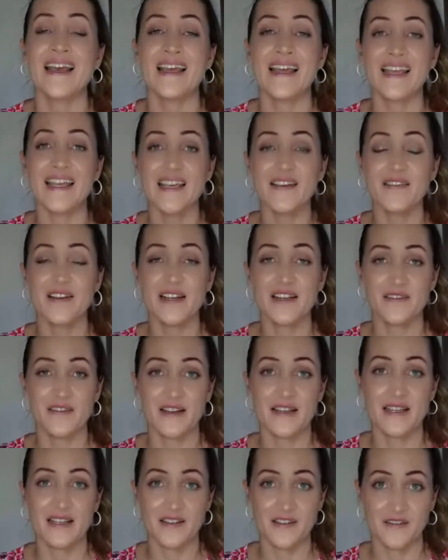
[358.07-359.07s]
even if I
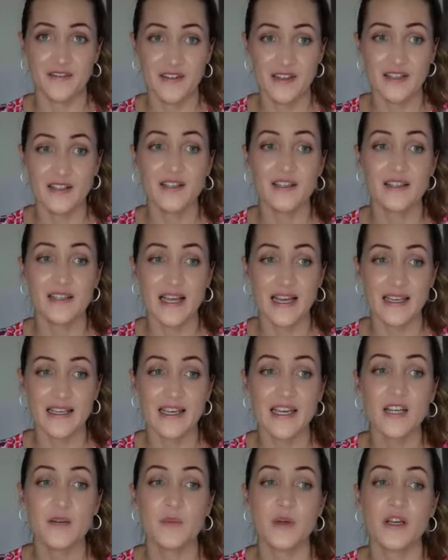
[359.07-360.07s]
didn't feel like
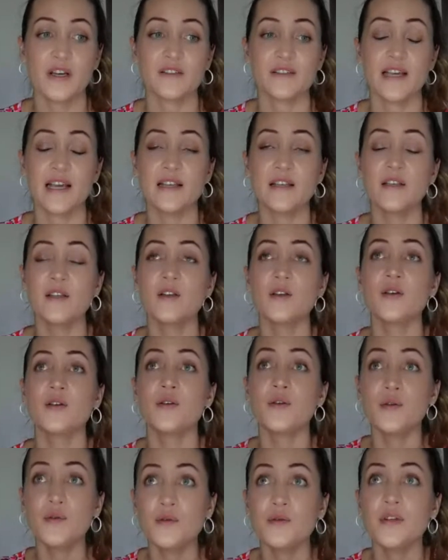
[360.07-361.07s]
it, because I
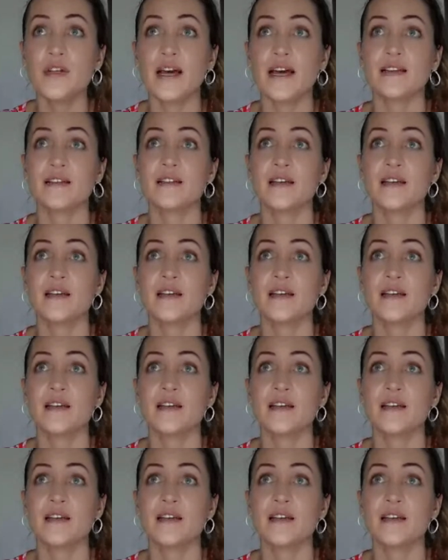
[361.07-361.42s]
knew that